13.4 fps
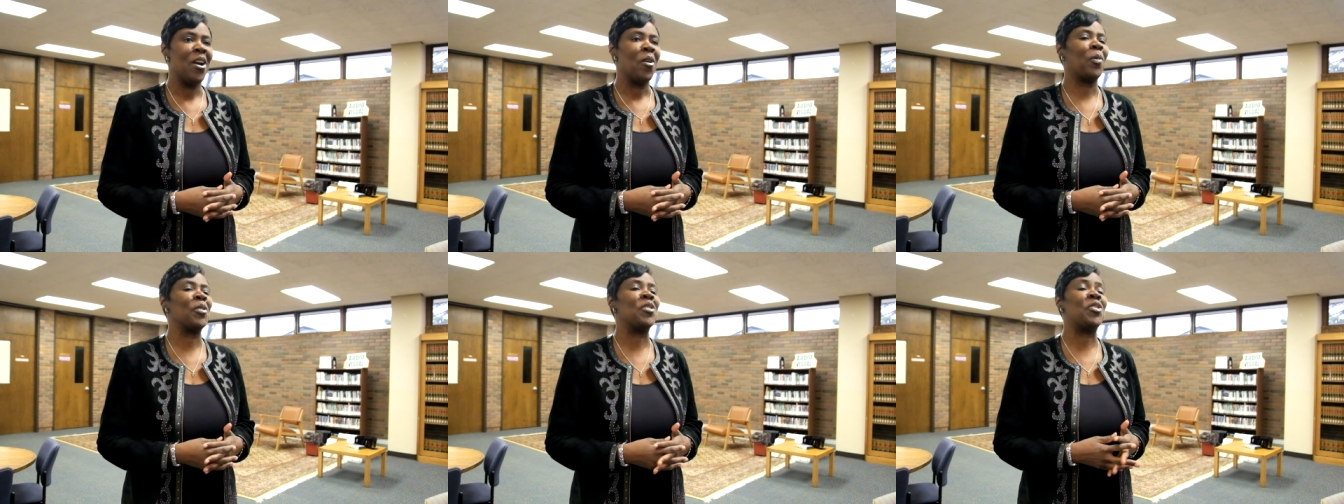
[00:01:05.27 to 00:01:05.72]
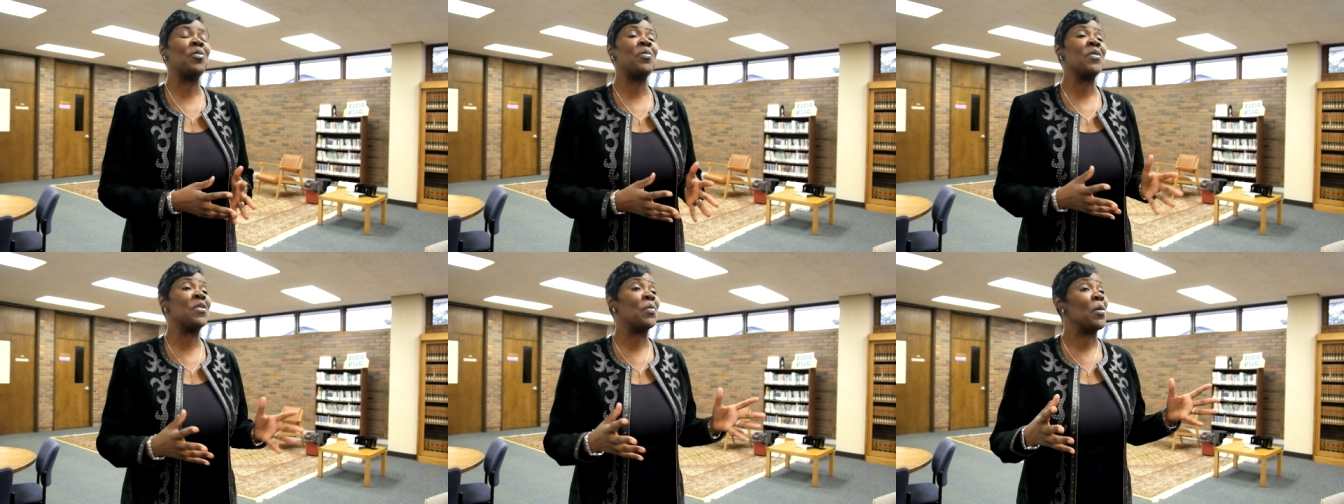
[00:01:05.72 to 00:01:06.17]
where
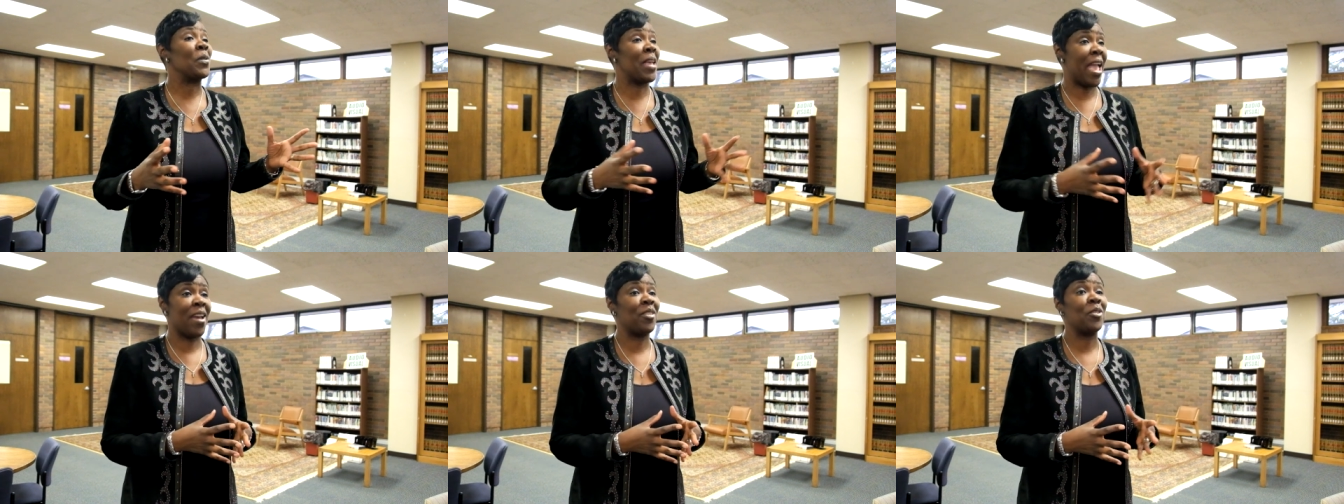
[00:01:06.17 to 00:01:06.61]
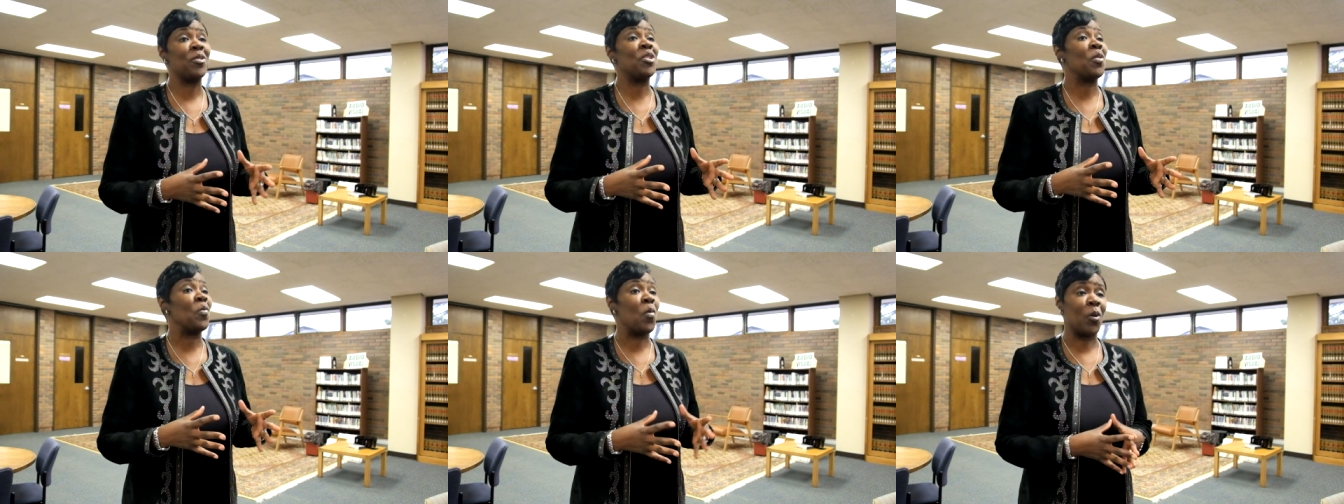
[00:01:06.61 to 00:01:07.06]
students will gather
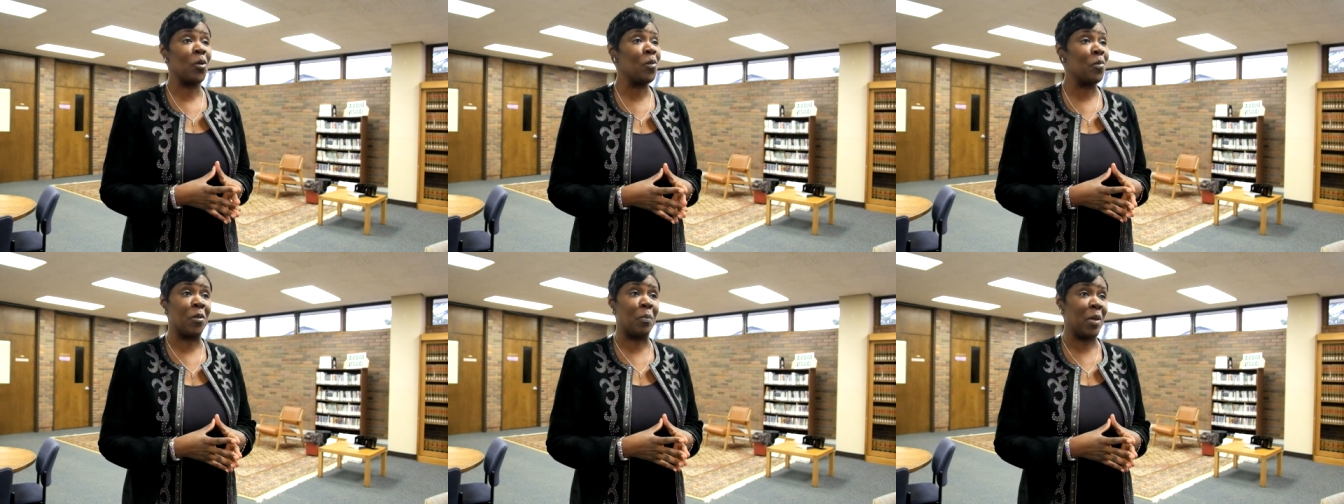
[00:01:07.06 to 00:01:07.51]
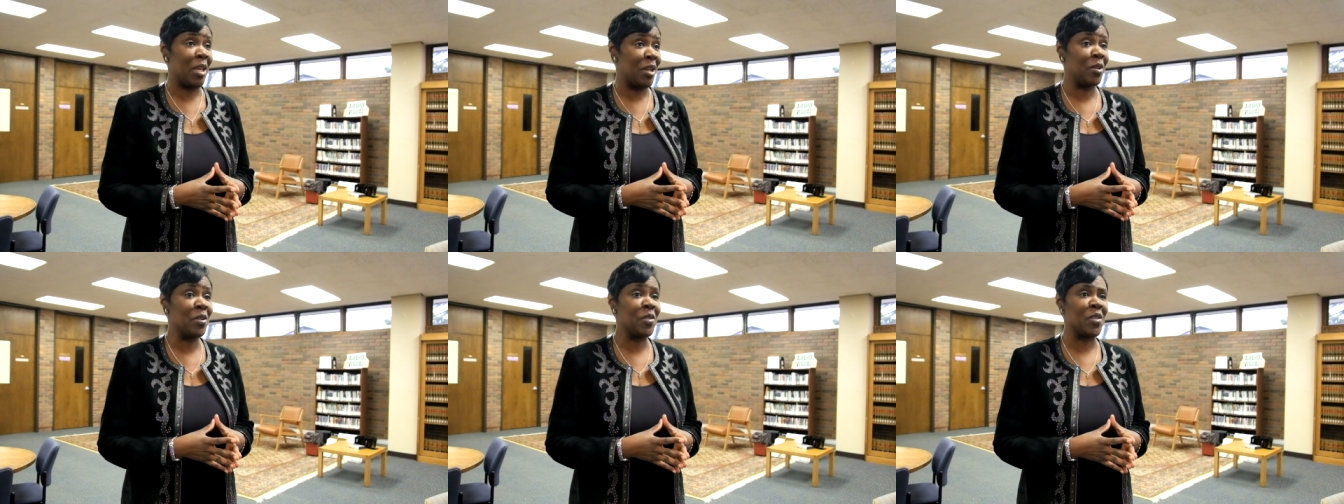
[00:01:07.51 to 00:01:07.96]
to work with
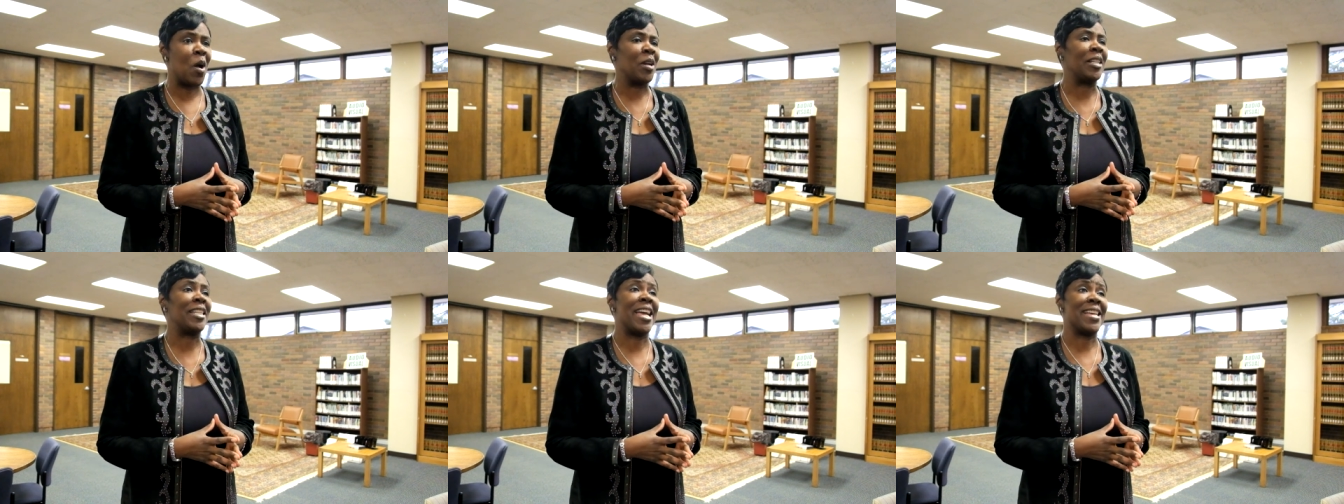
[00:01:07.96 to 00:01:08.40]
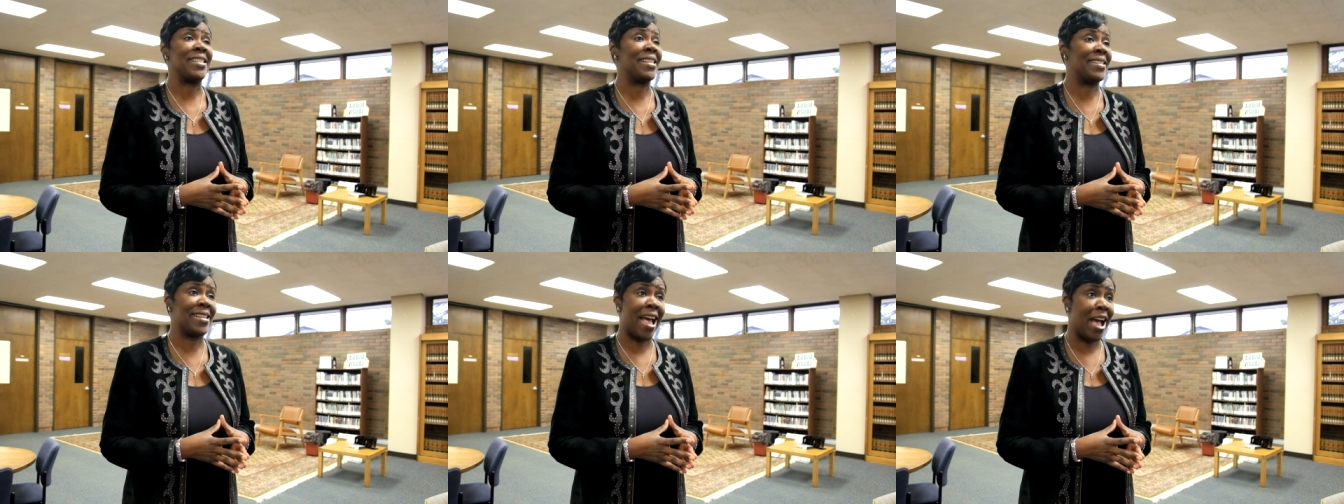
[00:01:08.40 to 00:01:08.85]
peers on class
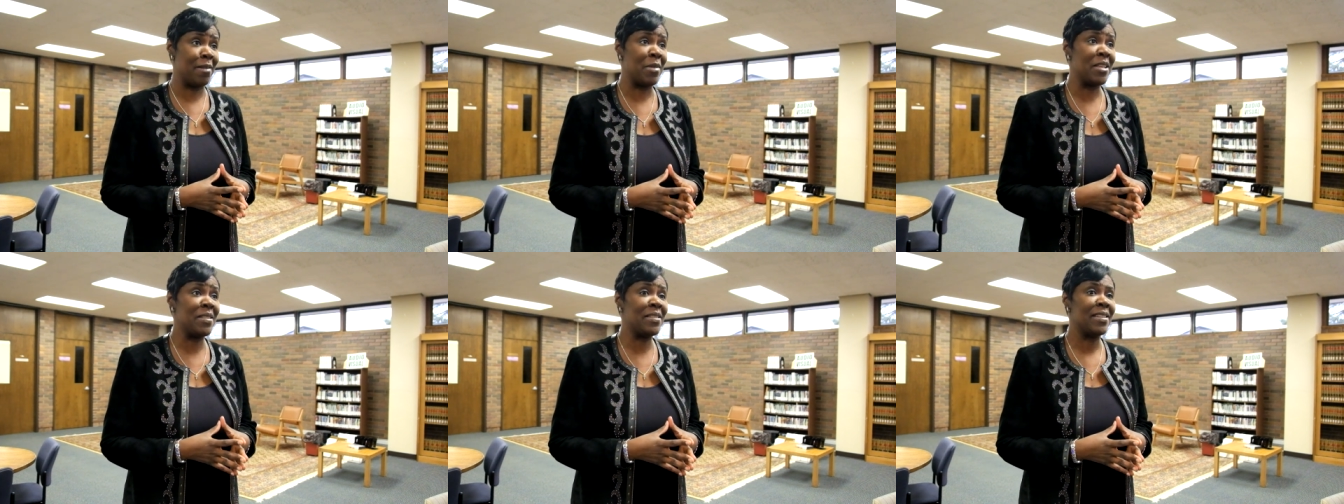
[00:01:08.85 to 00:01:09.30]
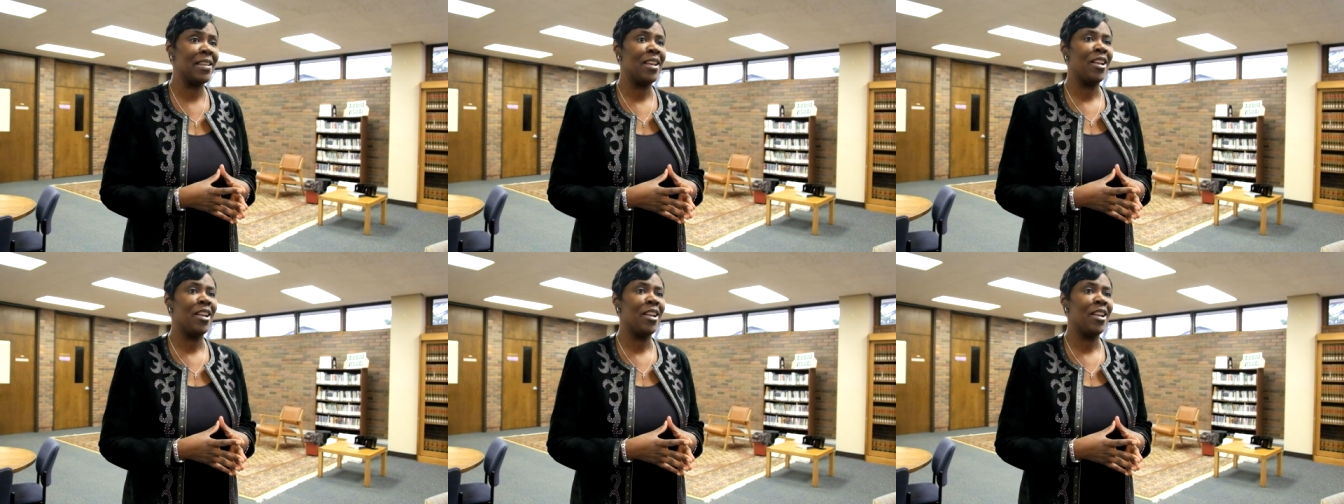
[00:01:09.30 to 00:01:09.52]
assignments,